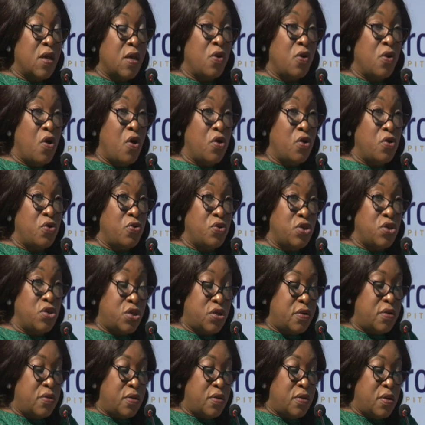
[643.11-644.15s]
In
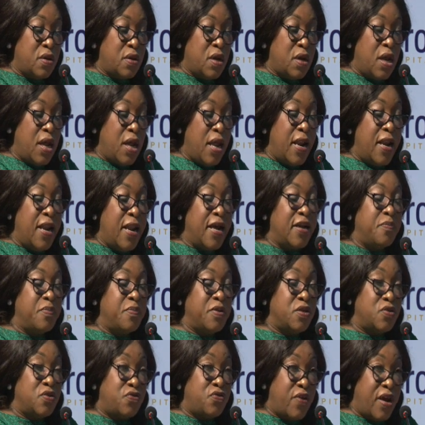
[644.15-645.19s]
conclusion, let
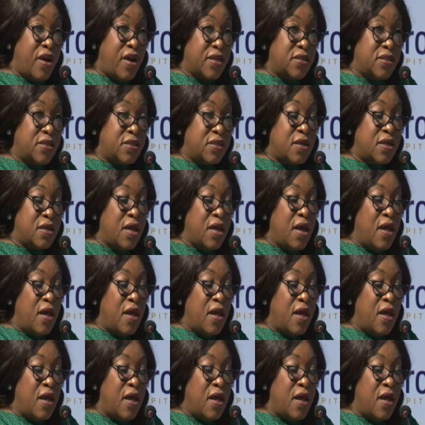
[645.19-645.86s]
me stress